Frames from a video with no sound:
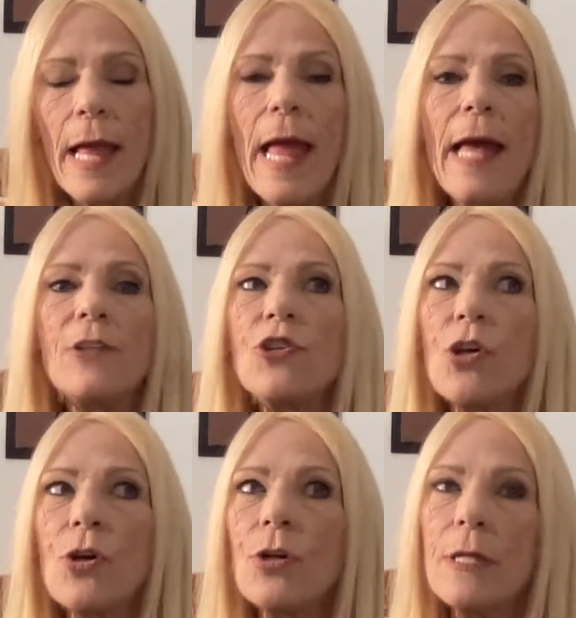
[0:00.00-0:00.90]
and
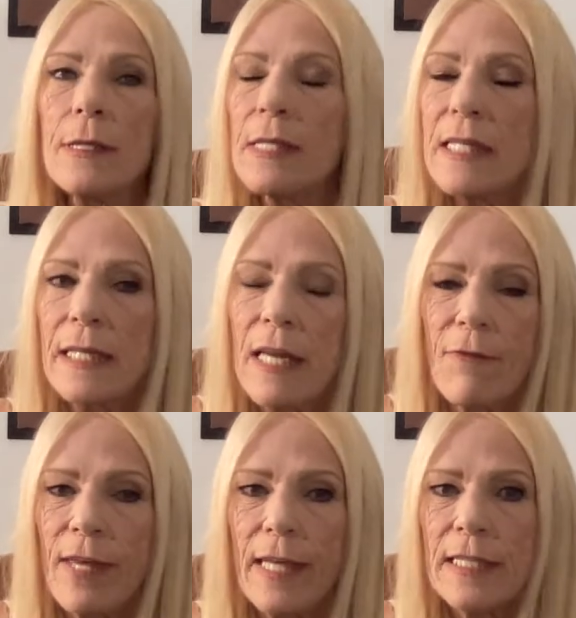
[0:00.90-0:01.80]
your
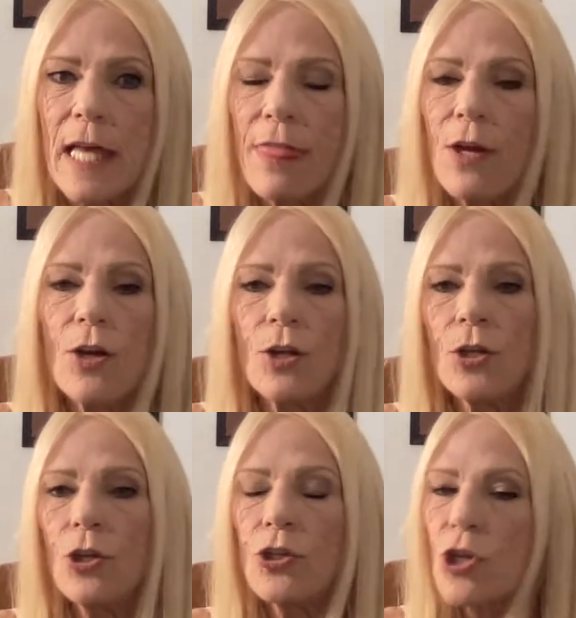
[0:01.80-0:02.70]
significant other,
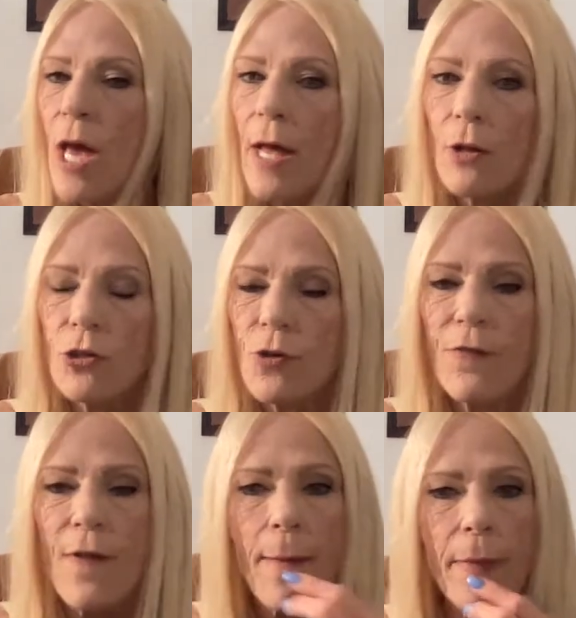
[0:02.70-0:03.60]
your child, your
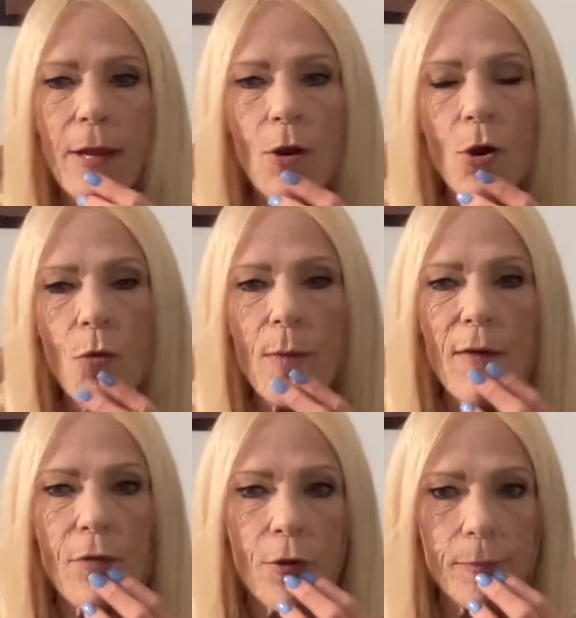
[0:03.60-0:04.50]
family, or
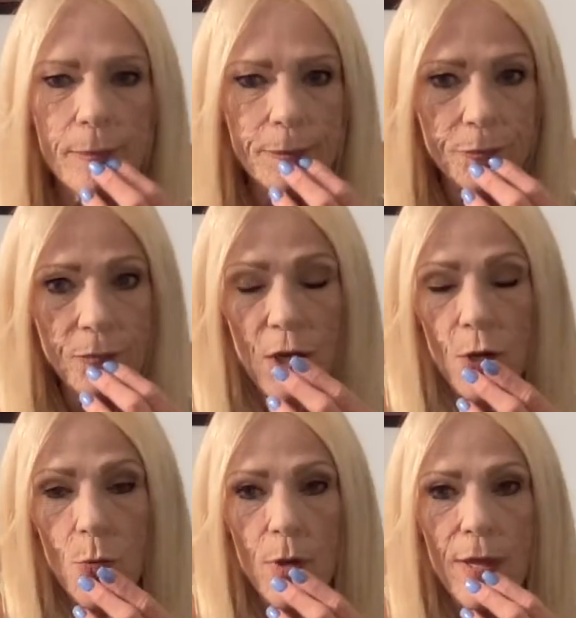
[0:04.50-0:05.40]
whomever that
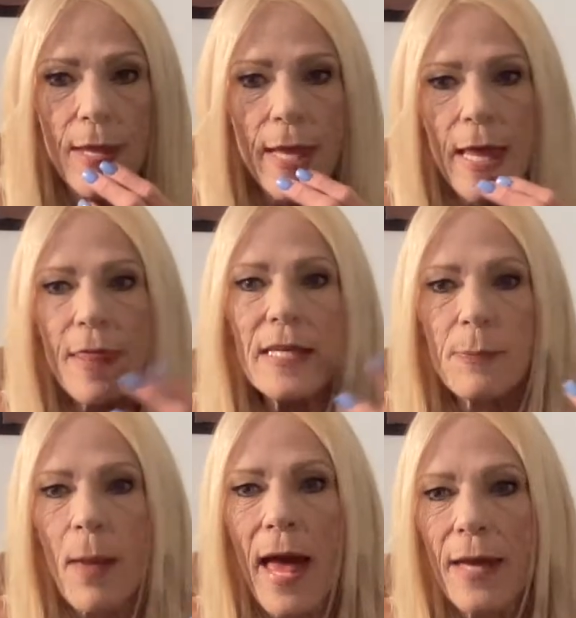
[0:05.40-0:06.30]
you're with. These
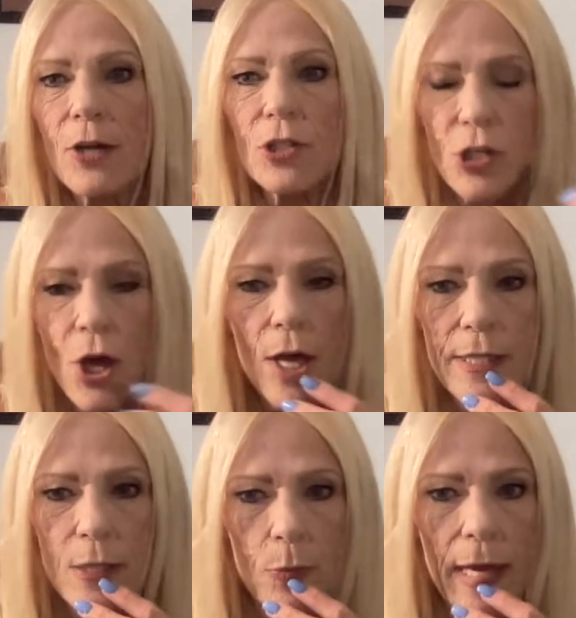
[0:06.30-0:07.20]
patterns
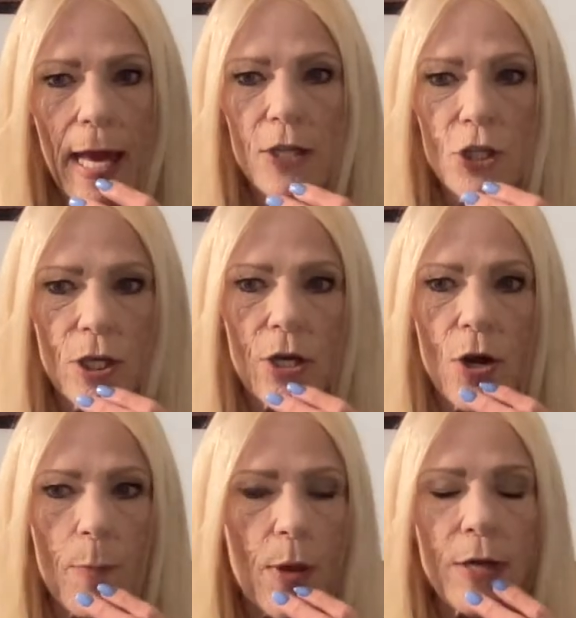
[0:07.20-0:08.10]
cause the reaction in
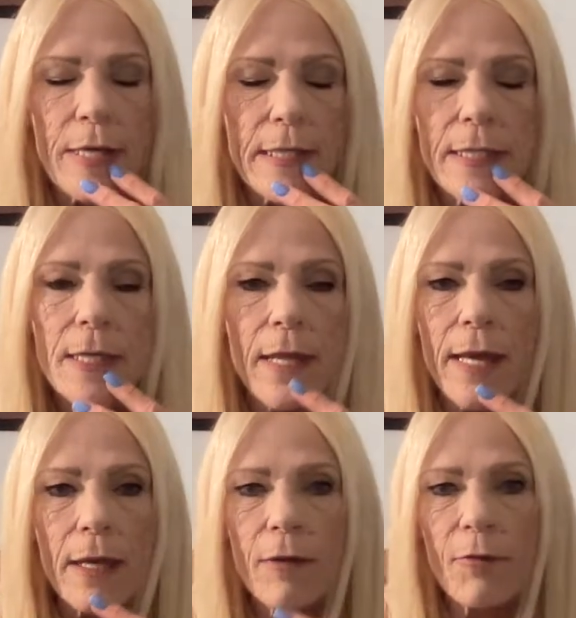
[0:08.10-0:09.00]
our bodies. It's a
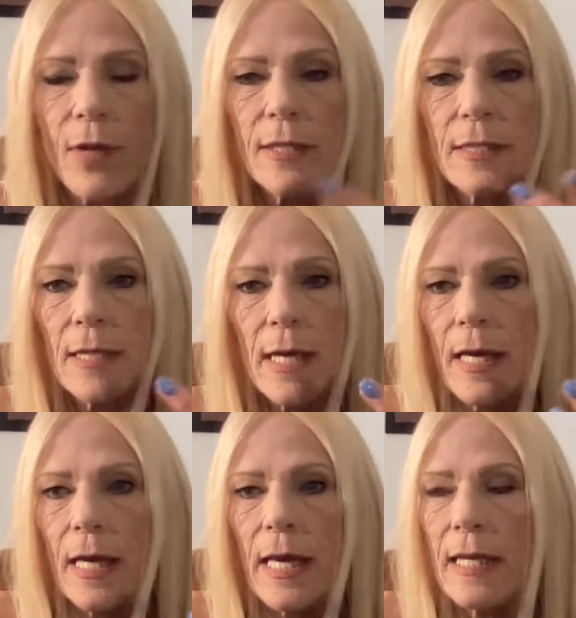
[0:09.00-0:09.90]
negative. It's
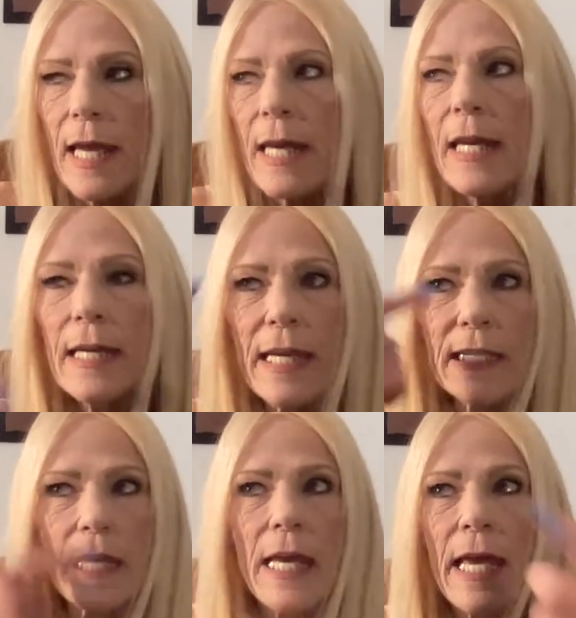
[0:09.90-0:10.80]

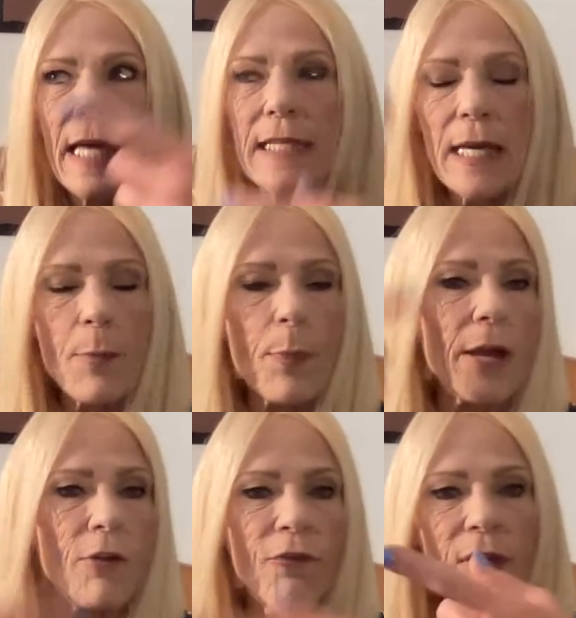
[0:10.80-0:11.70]
like a
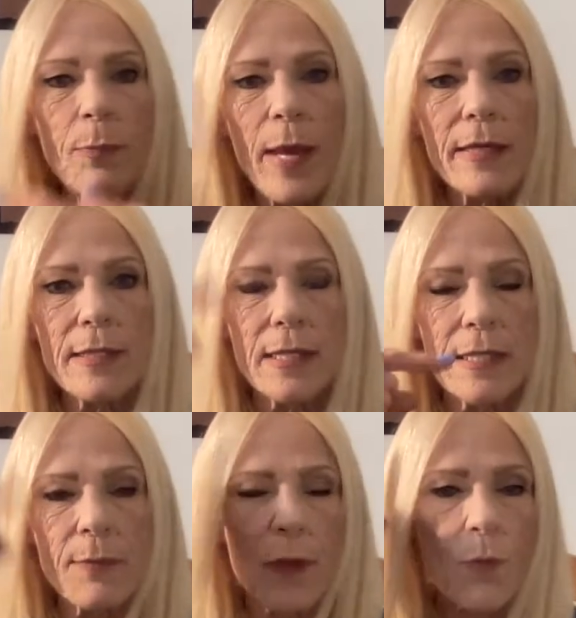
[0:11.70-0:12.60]
biofeedback
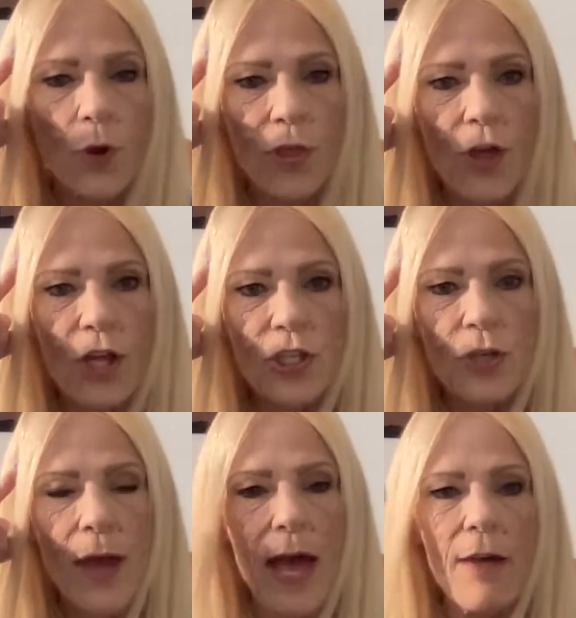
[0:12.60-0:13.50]
system. The more thoughts
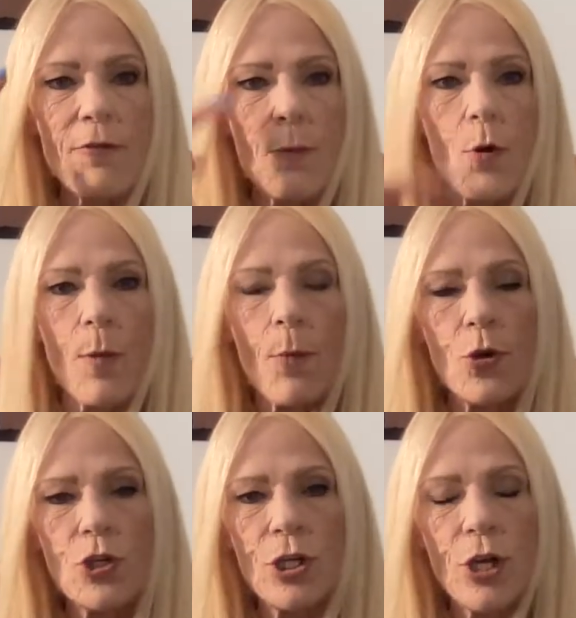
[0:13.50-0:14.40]
you have, the more
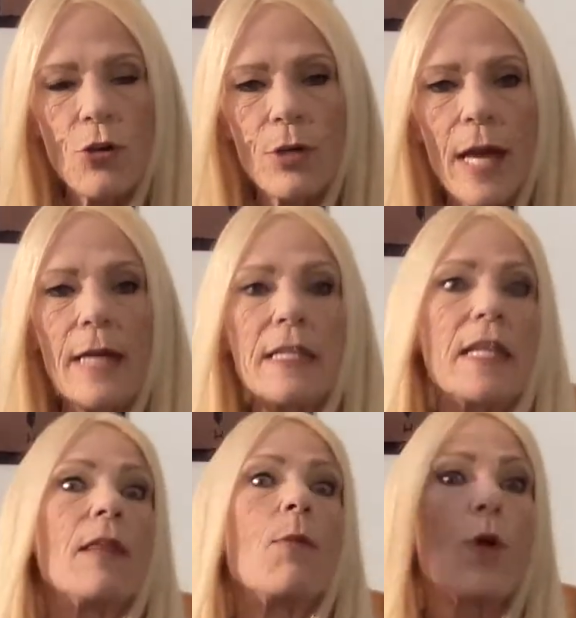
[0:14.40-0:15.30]
emotion it creates.
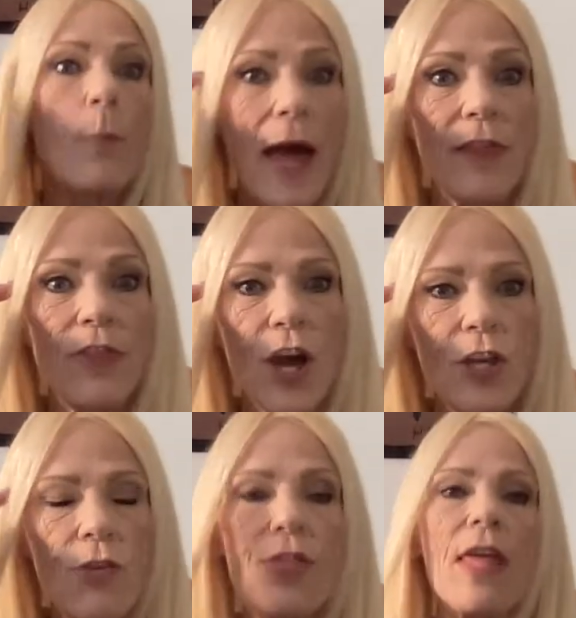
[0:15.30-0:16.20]
Then the more bad
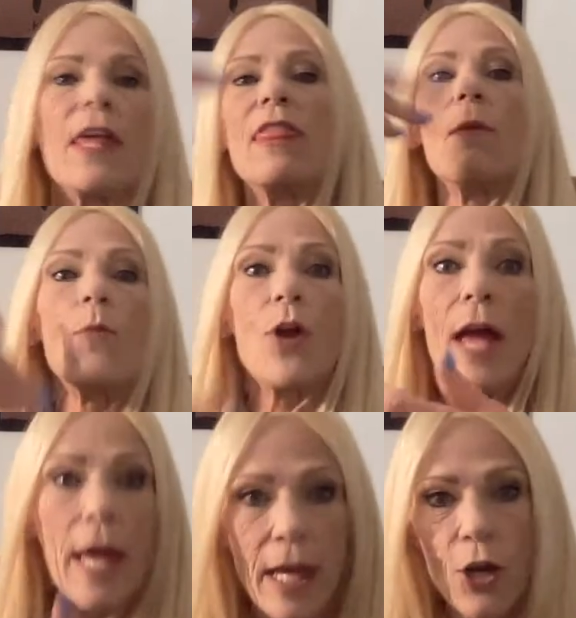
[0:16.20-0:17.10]
thought you think, and the more
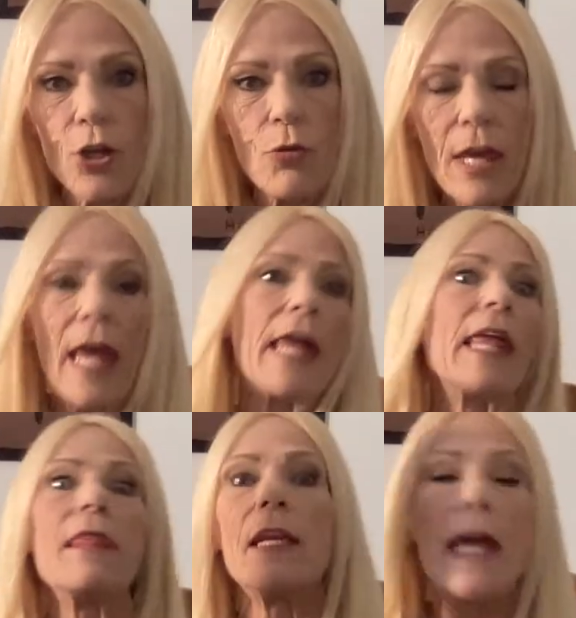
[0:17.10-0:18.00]
anger you get,
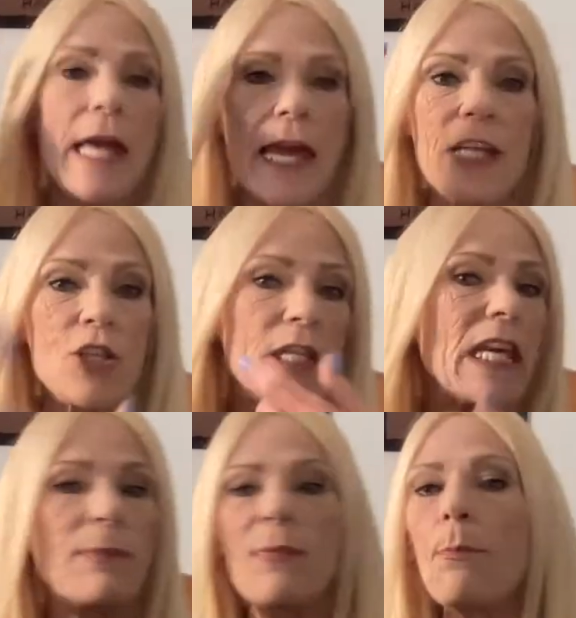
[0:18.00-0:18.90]
and that it just
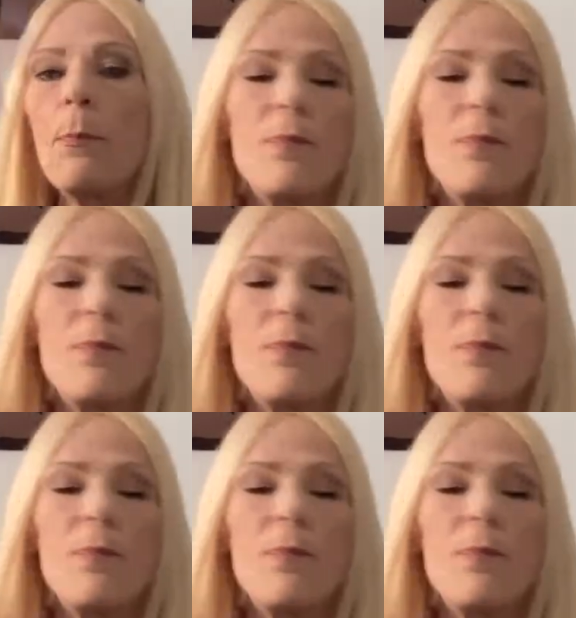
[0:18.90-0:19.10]
keeps